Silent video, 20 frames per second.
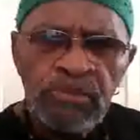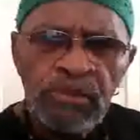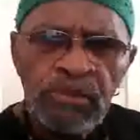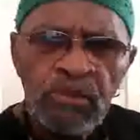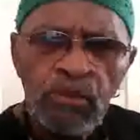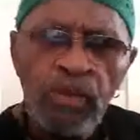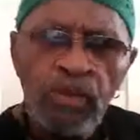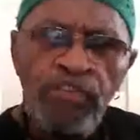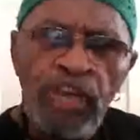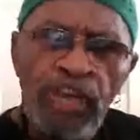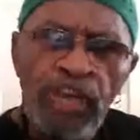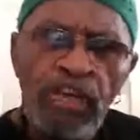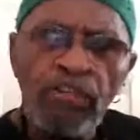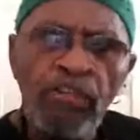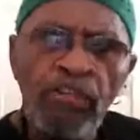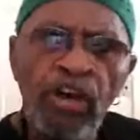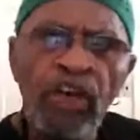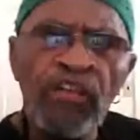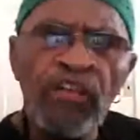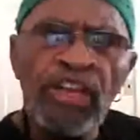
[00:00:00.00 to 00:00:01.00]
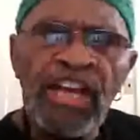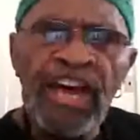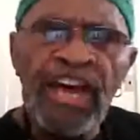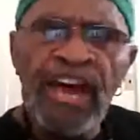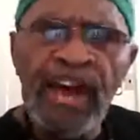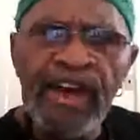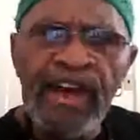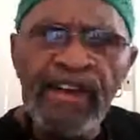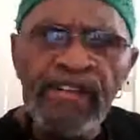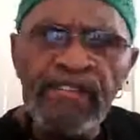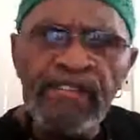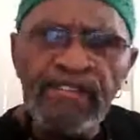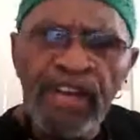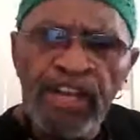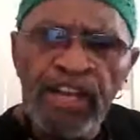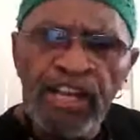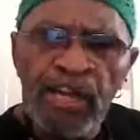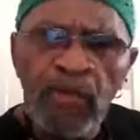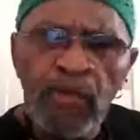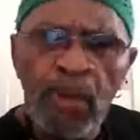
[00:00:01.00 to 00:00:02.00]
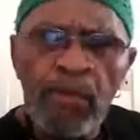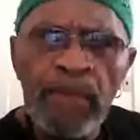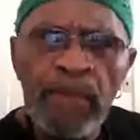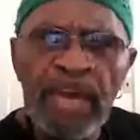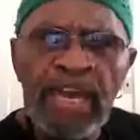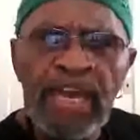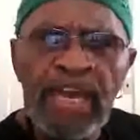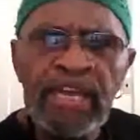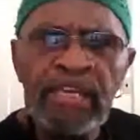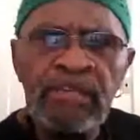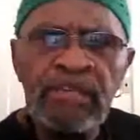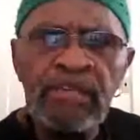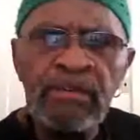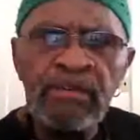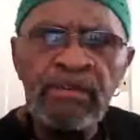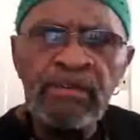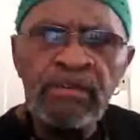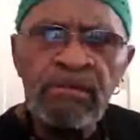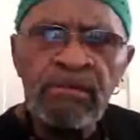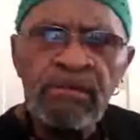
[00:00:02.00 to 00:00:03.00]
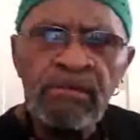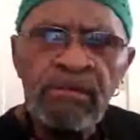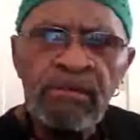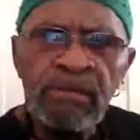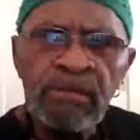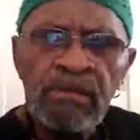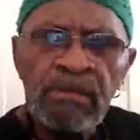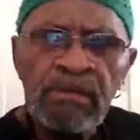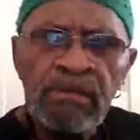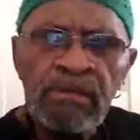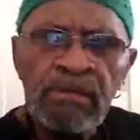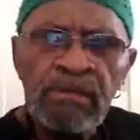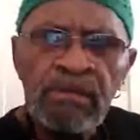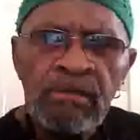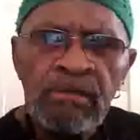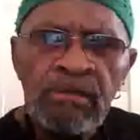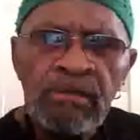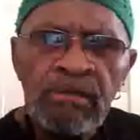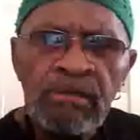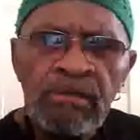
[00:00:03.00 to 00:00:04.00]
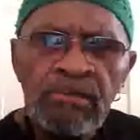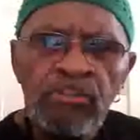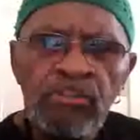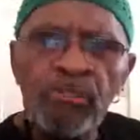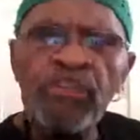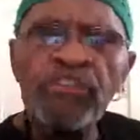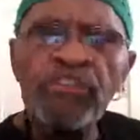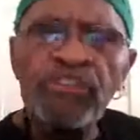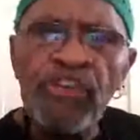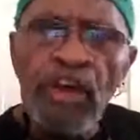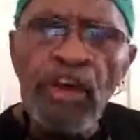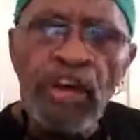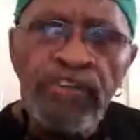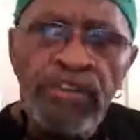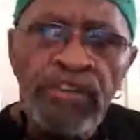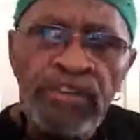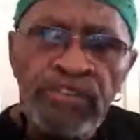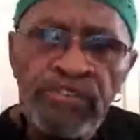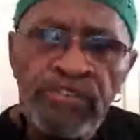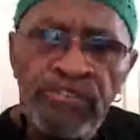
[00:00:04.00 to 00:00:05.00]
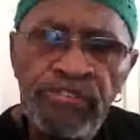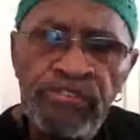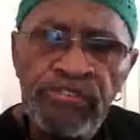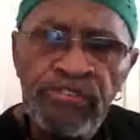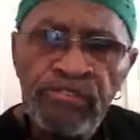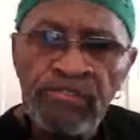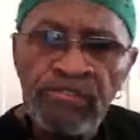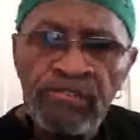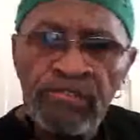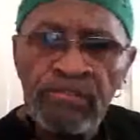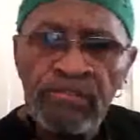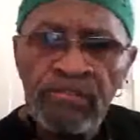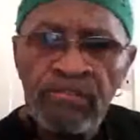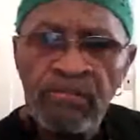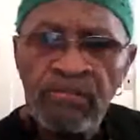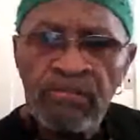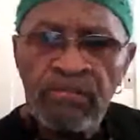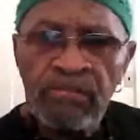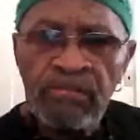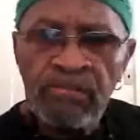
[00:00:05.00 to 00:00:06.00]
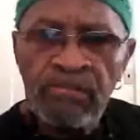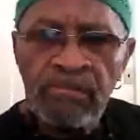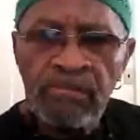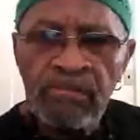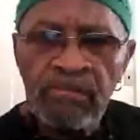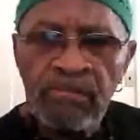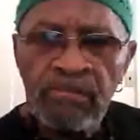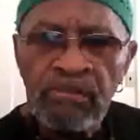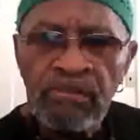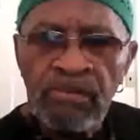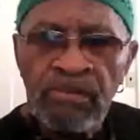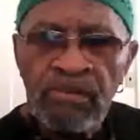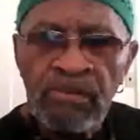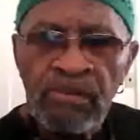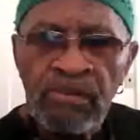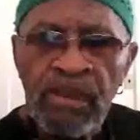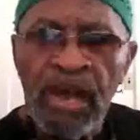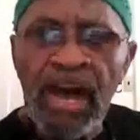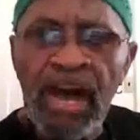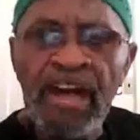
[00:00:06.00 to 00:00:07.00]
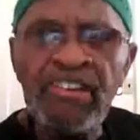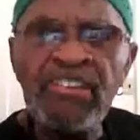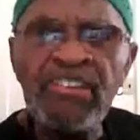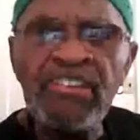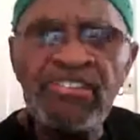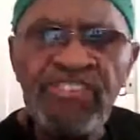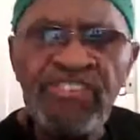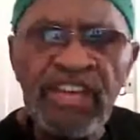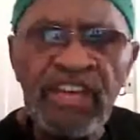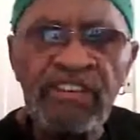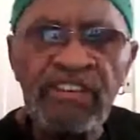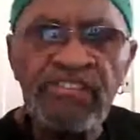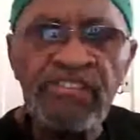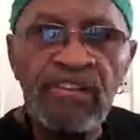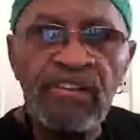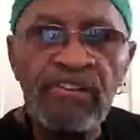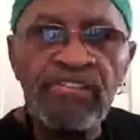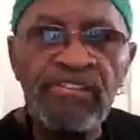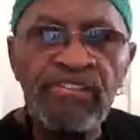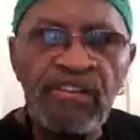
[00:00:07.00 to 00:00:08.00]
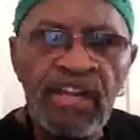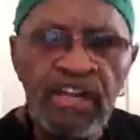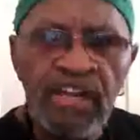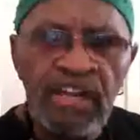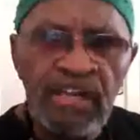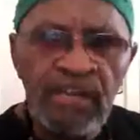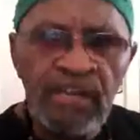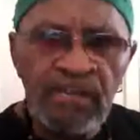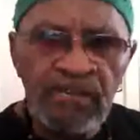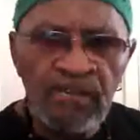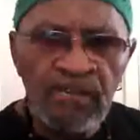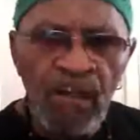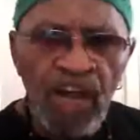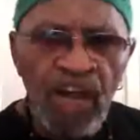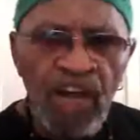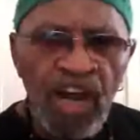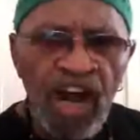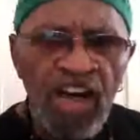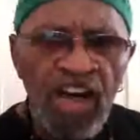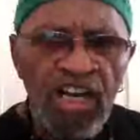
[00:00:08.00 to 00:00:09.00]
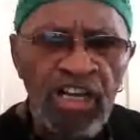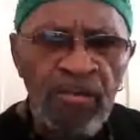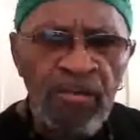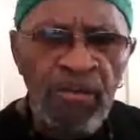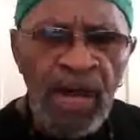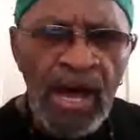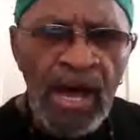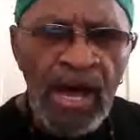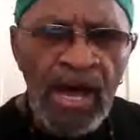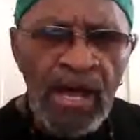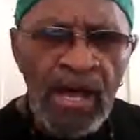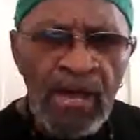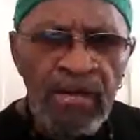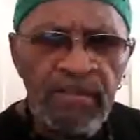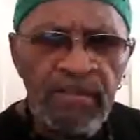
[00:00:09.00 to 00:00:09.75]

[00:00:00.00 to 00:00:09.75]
were taken to other lands and they were made to be servants and sex slaves or concubines.